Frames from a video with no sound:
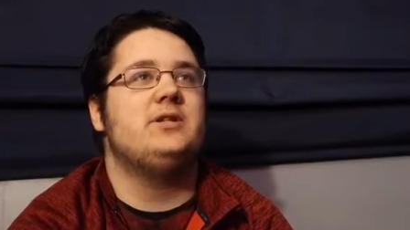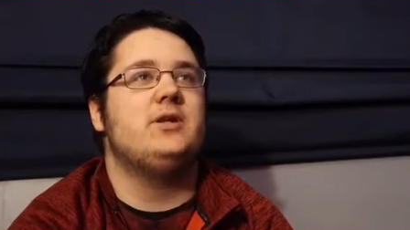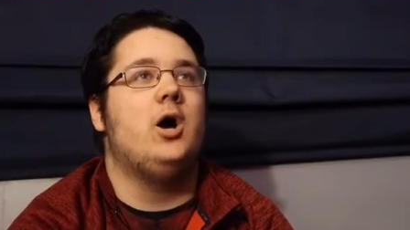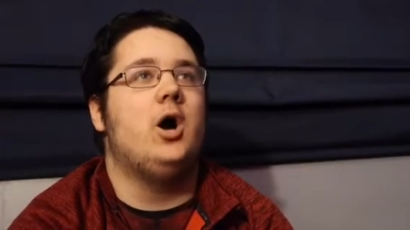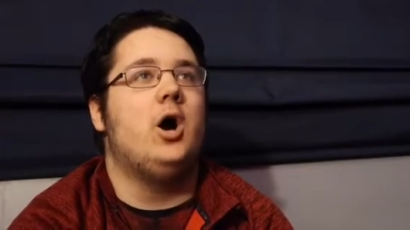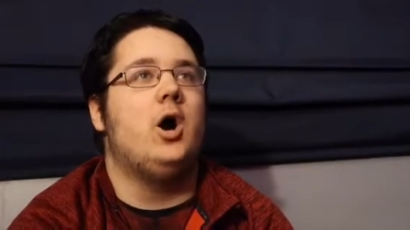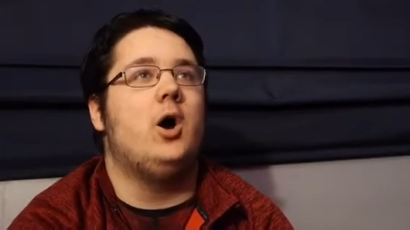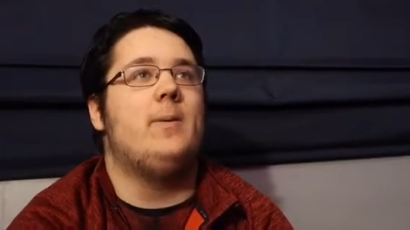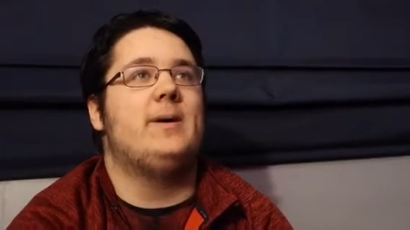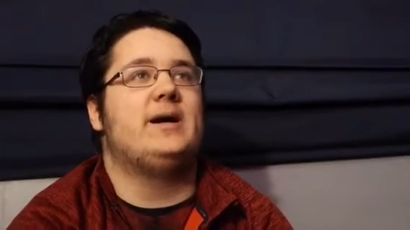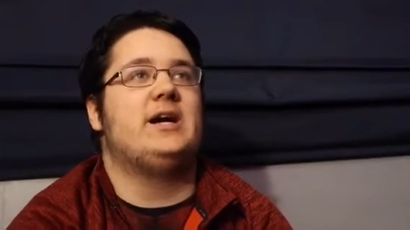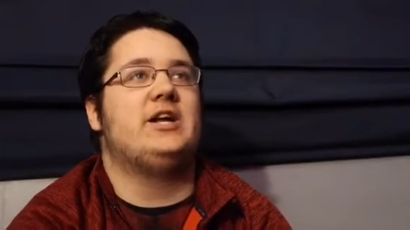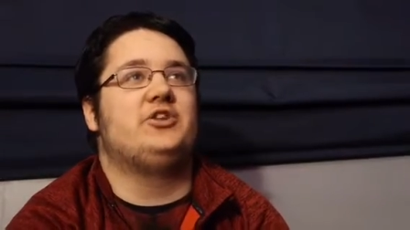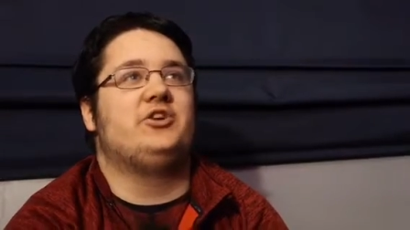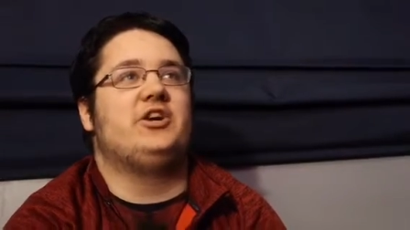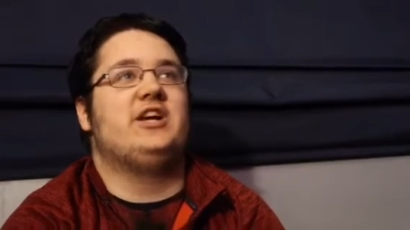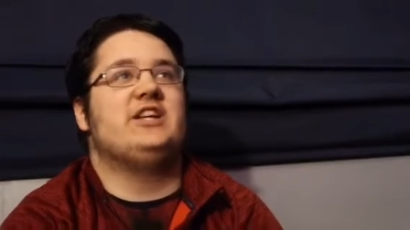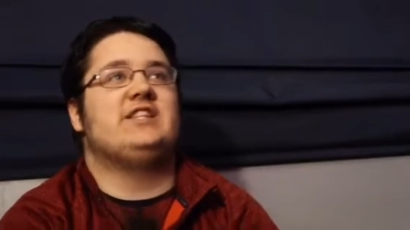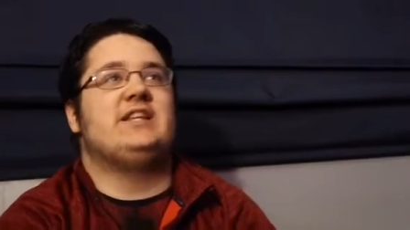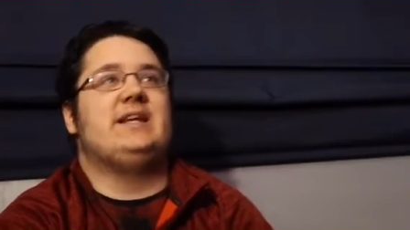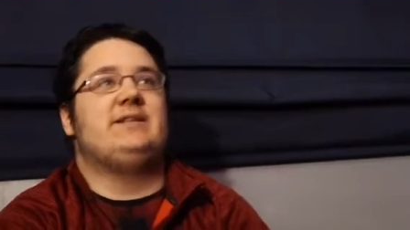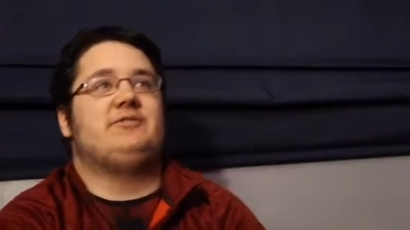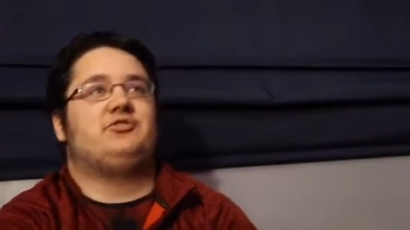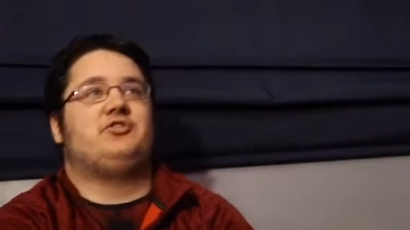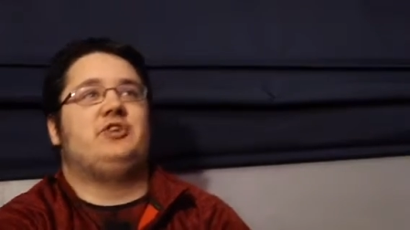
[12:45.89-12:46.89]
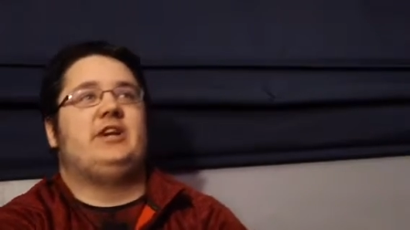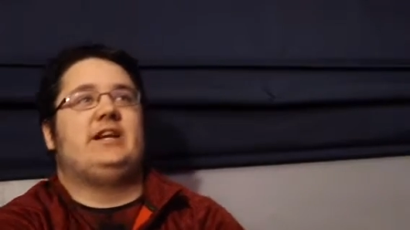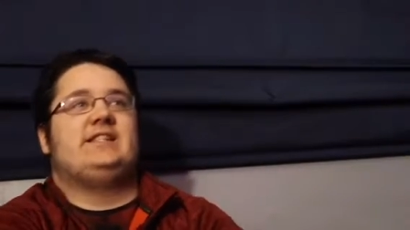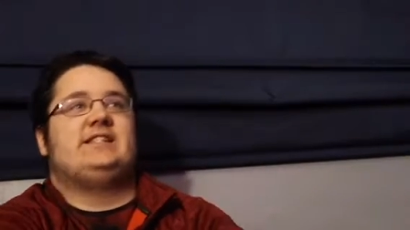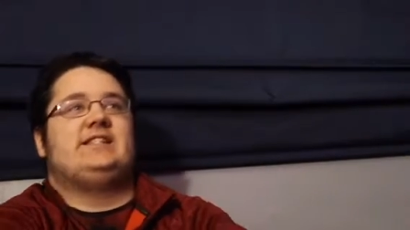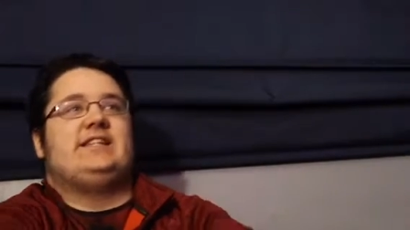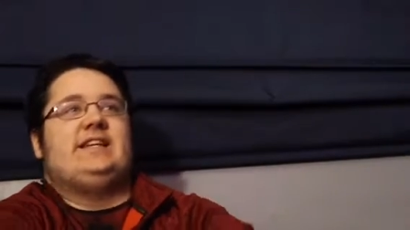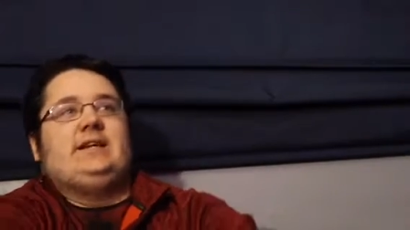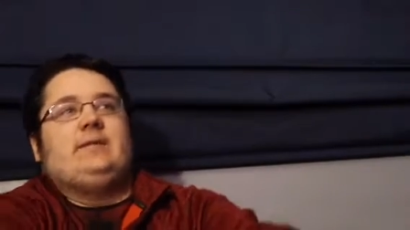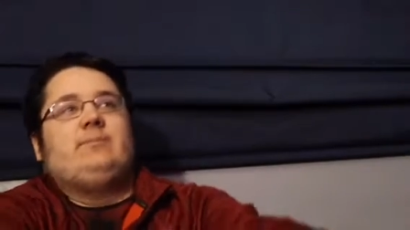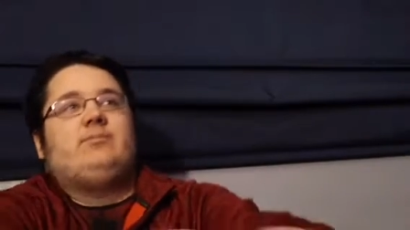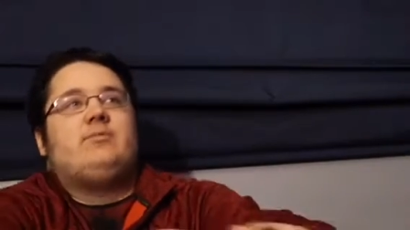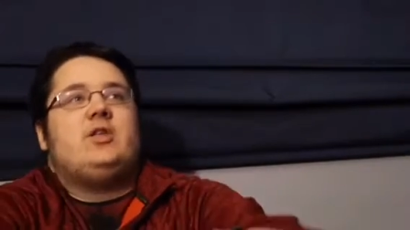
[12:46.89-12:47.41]
Oh my god, there is an after credit
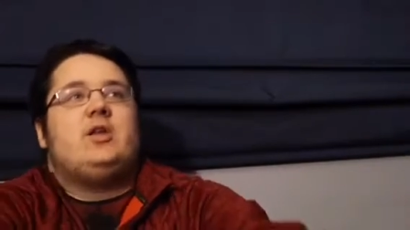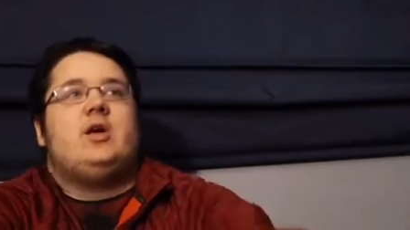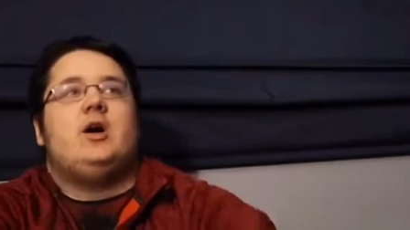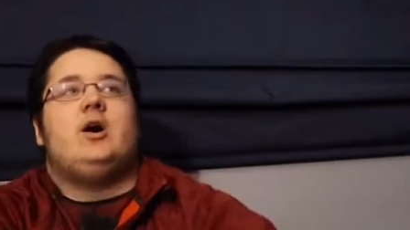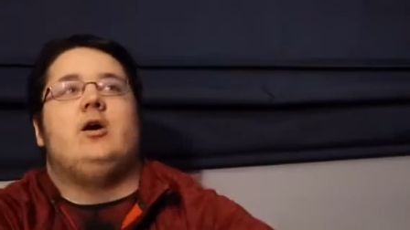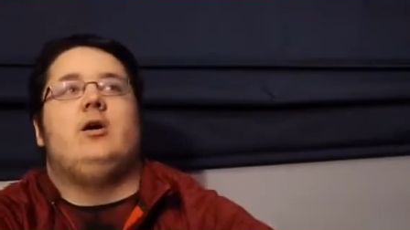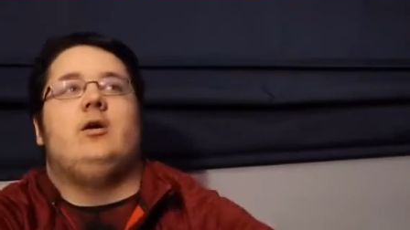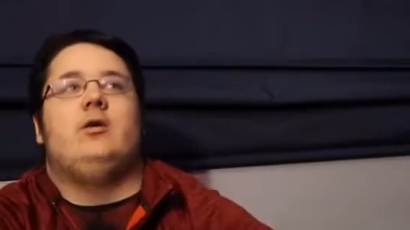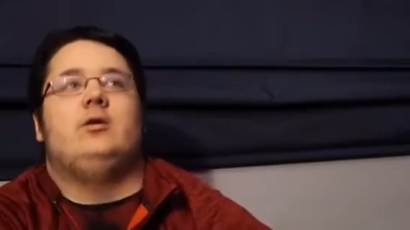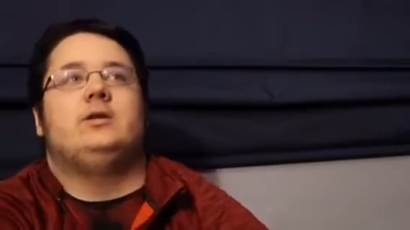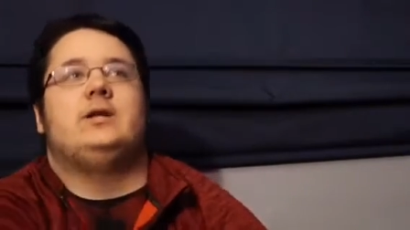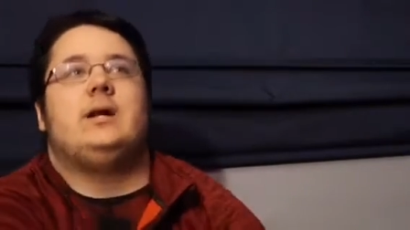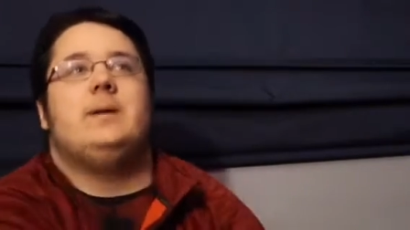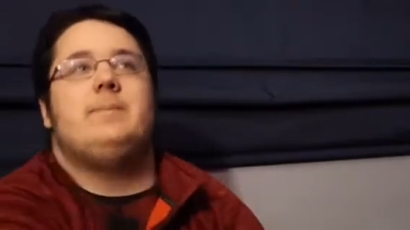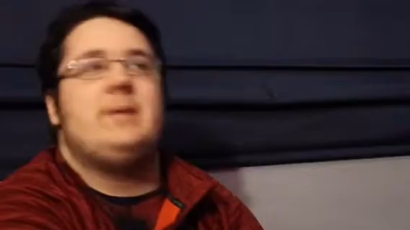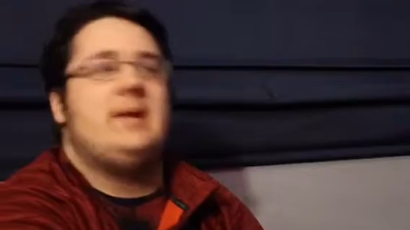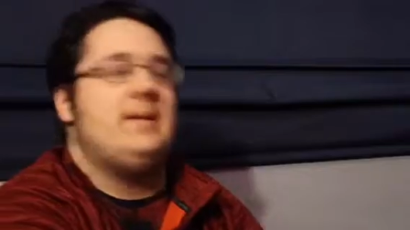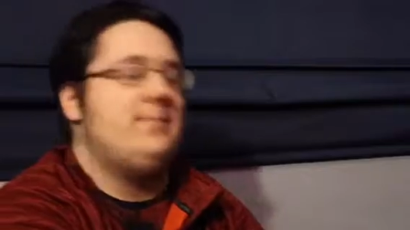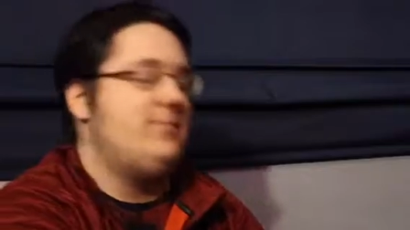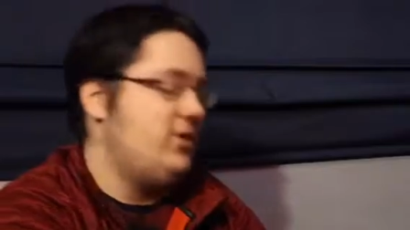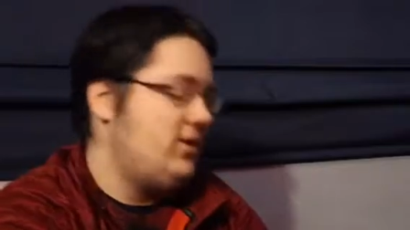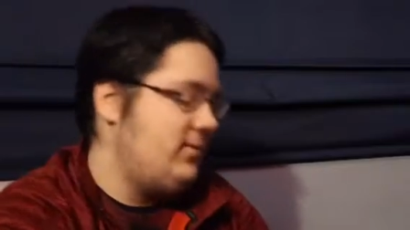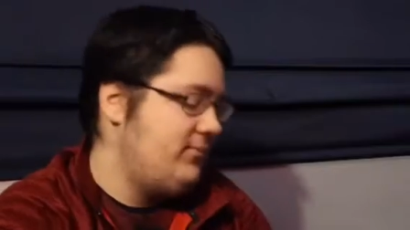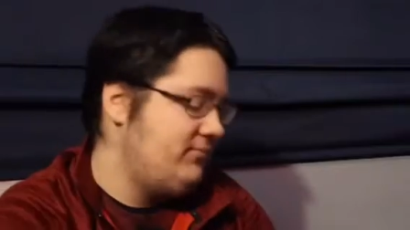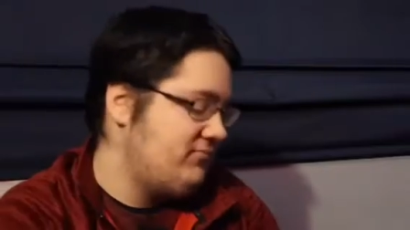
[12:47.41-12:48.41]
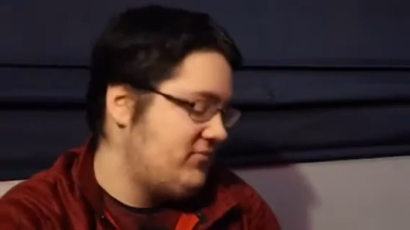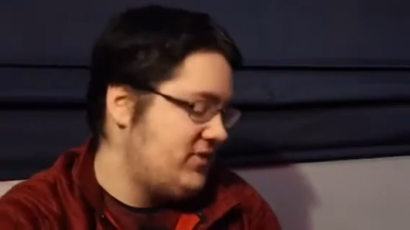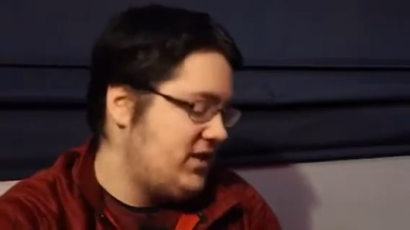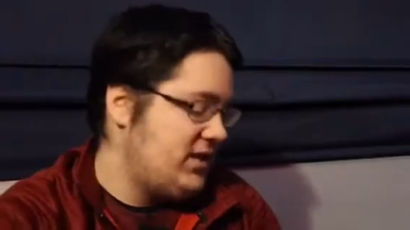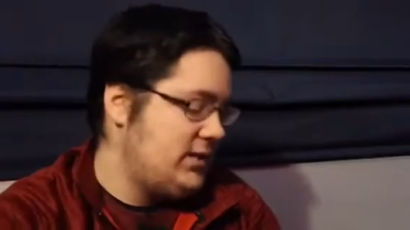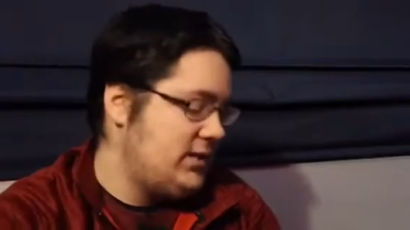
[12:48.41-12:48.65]
scene! Hold up, people.